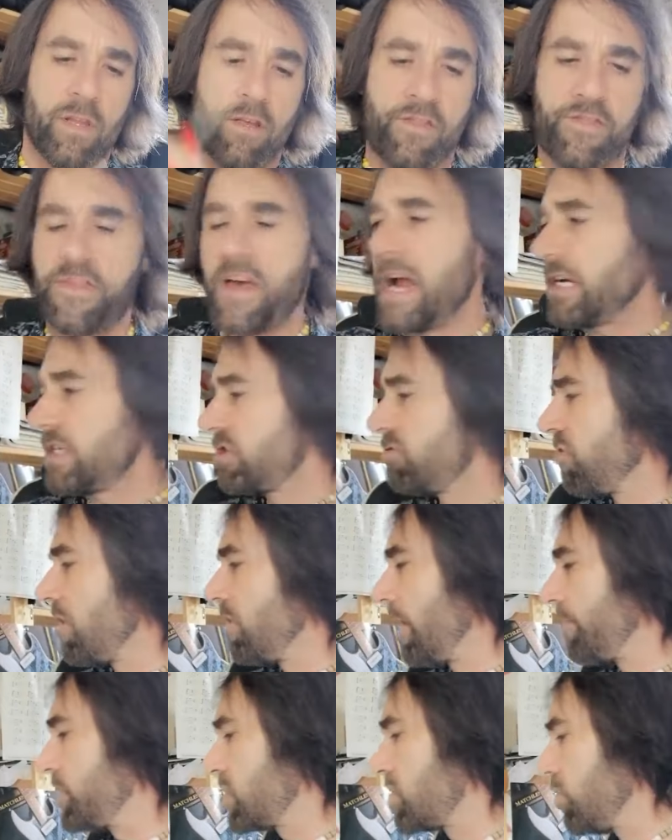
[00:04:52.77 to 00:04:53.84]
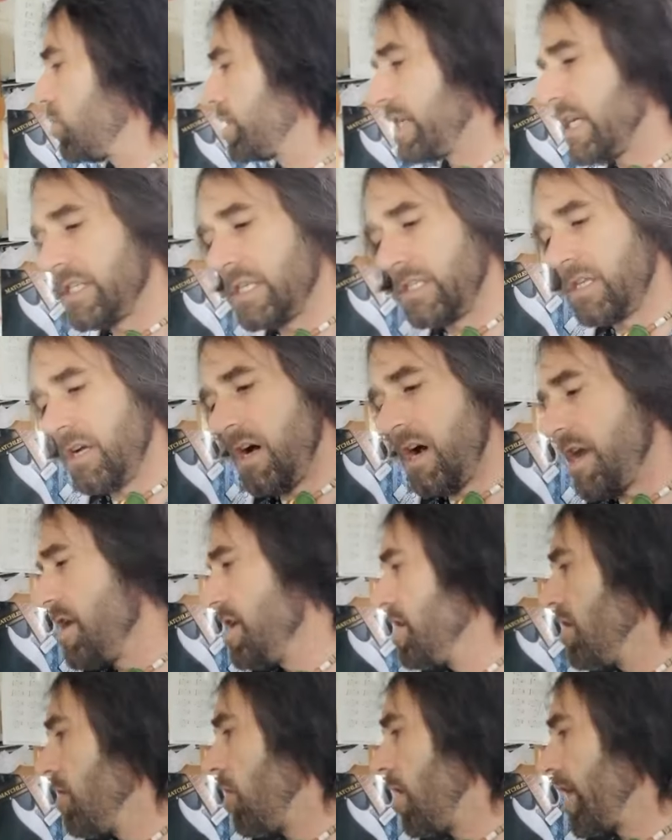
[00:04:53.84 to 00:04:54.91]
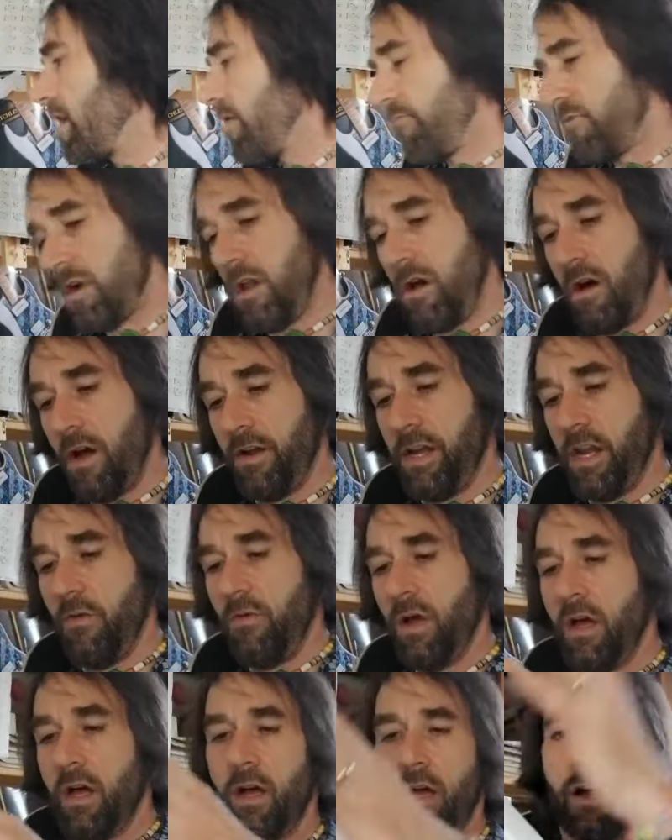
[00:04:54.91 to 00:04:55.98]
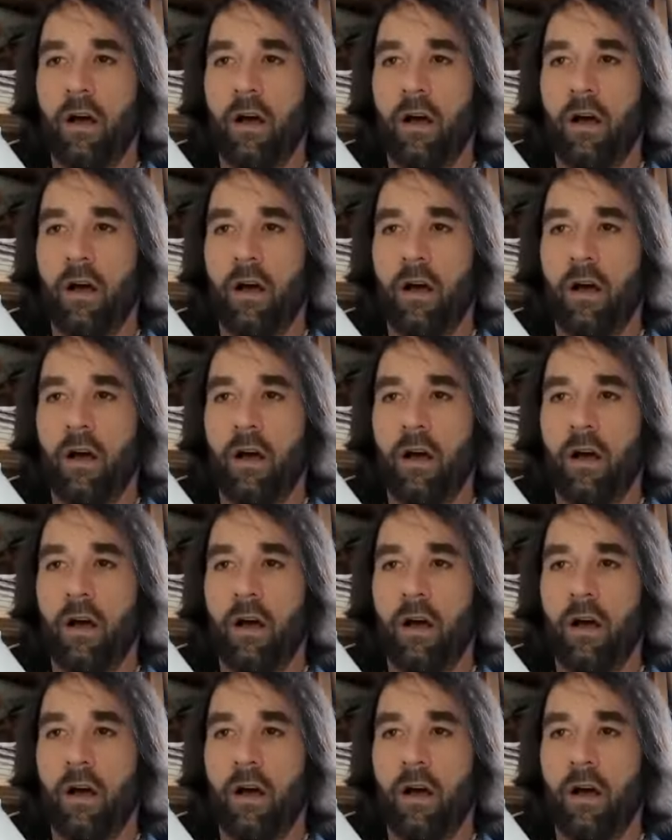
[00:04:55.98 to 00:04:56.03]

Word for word: Thanks, grown-up school scissors. I knew I could rely on you.